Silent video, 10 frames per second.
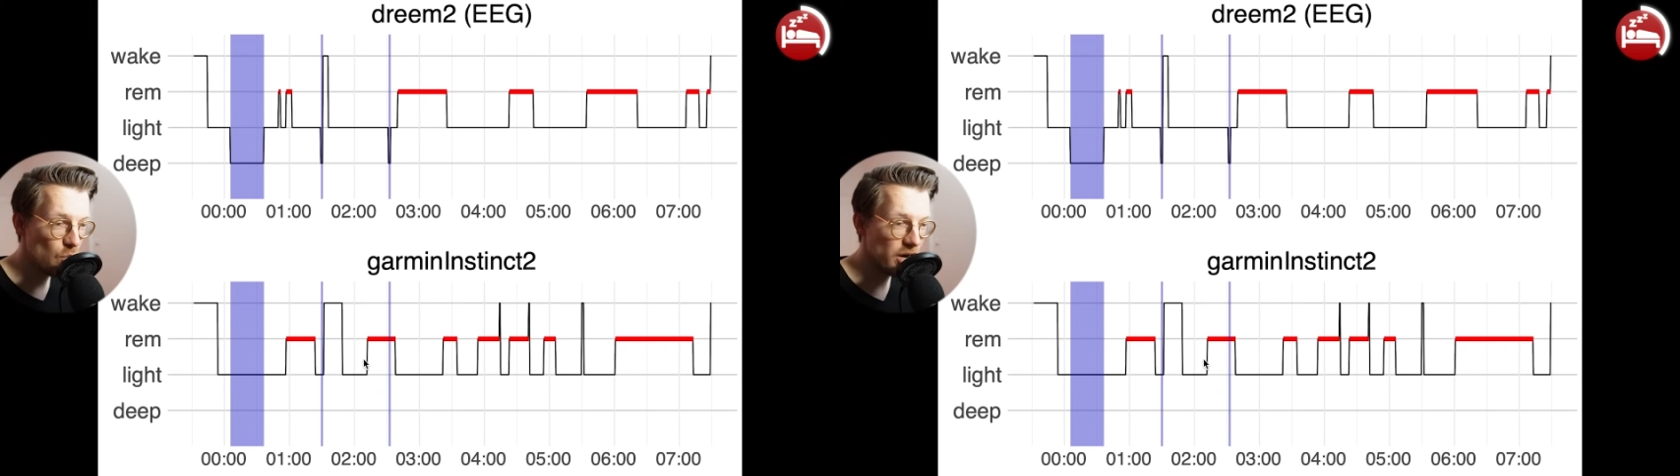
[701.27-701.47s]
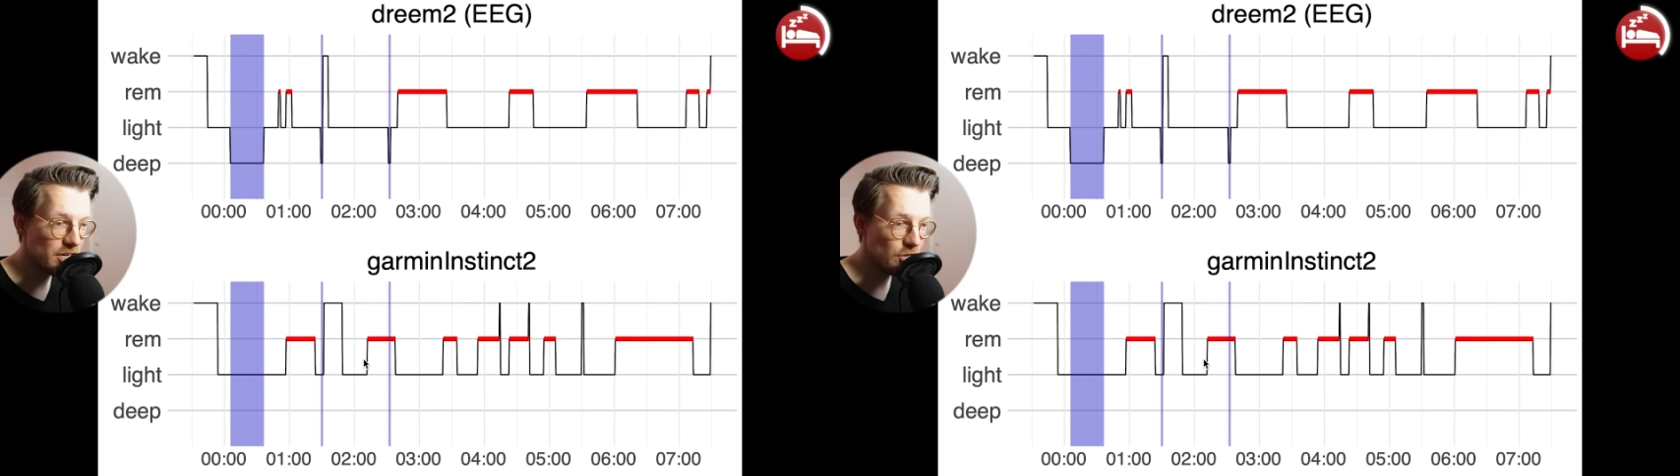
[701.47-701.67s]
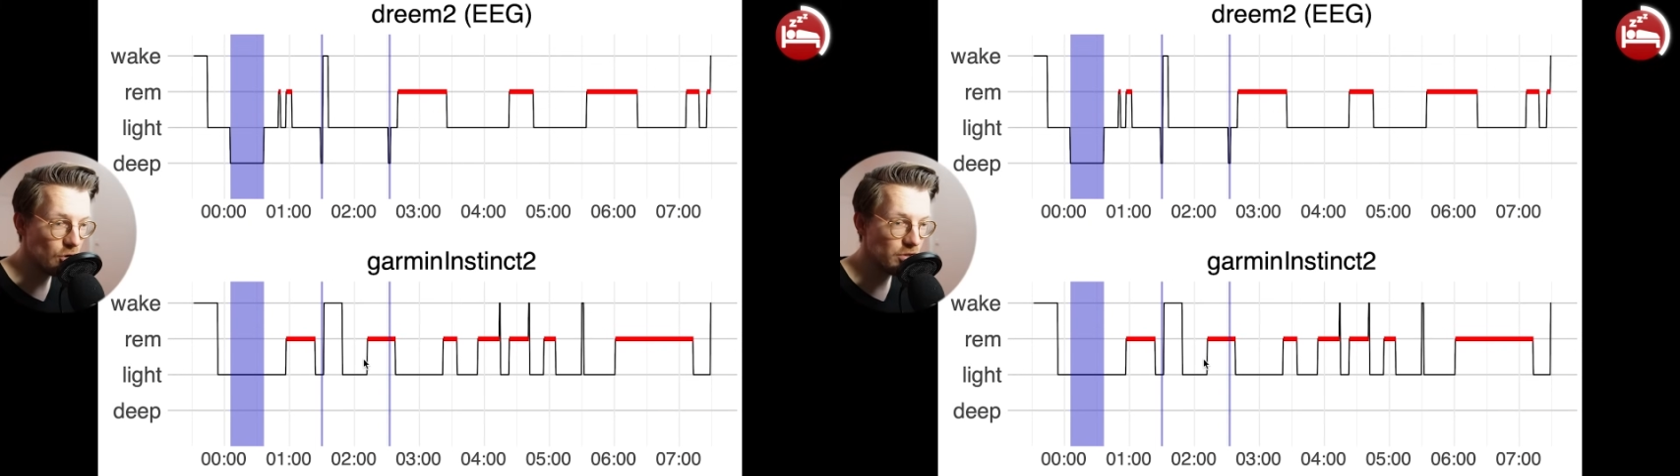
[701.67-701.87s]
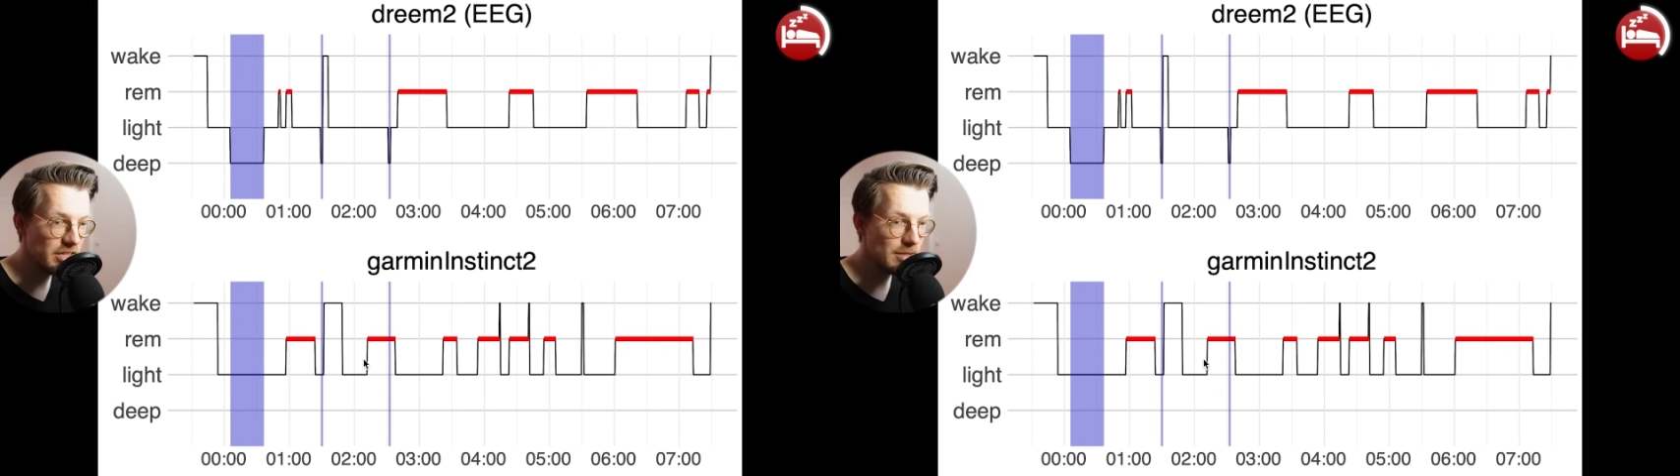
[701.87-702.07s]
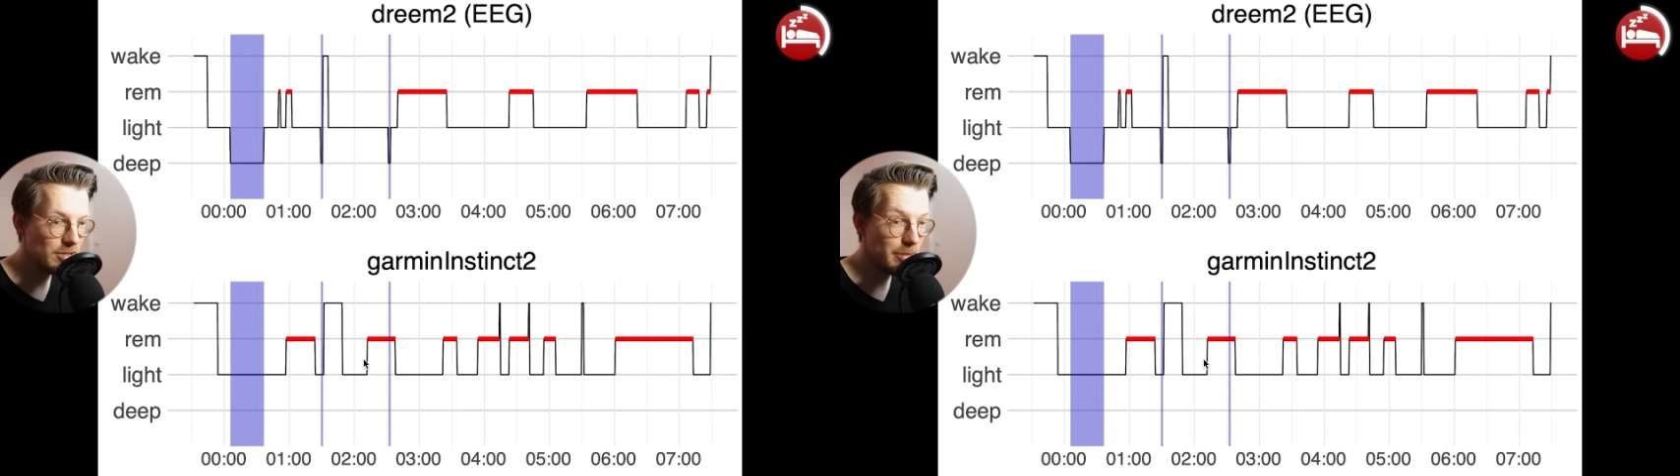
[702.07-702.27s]
where no
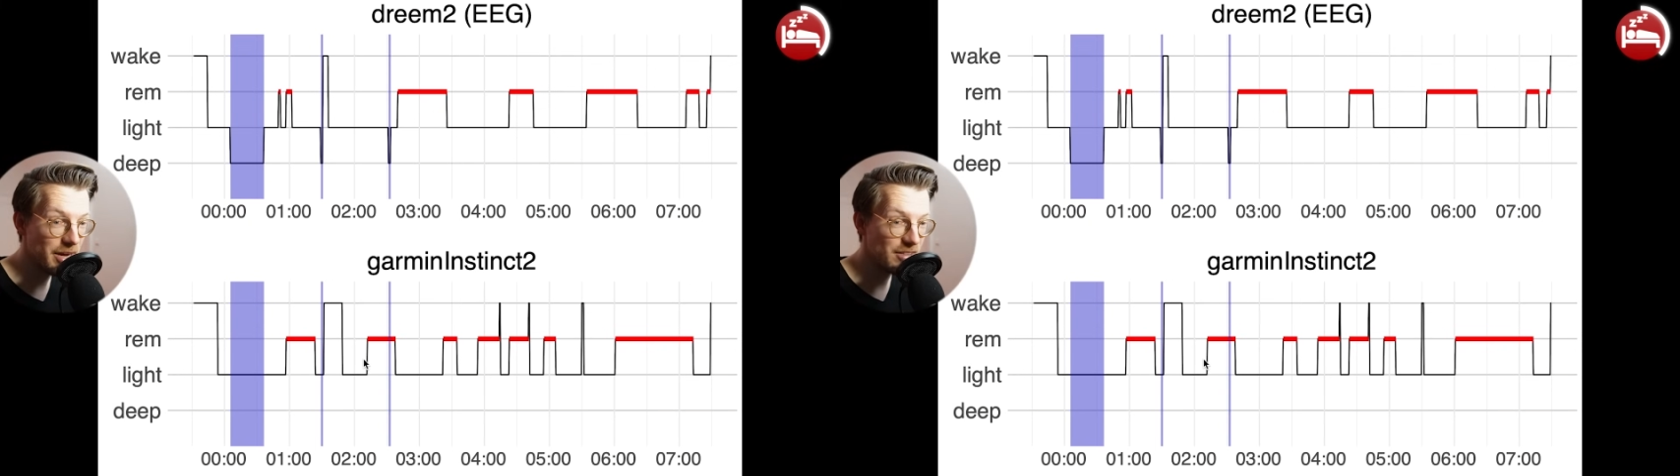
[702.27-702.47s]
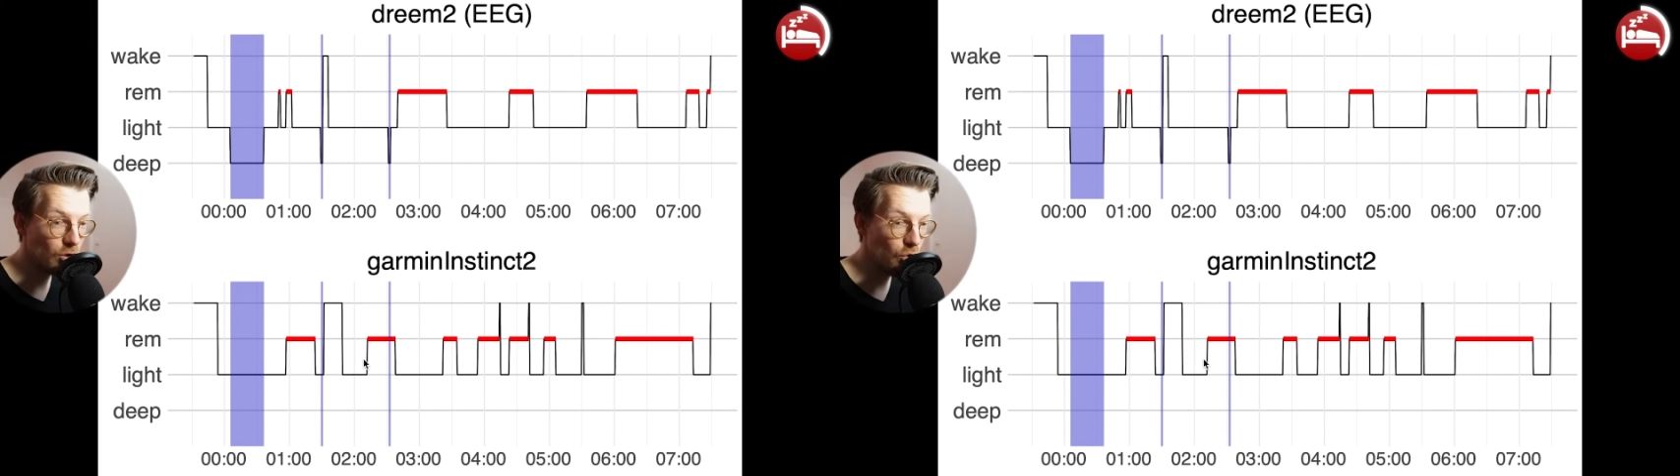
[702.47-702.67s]
deep sleep at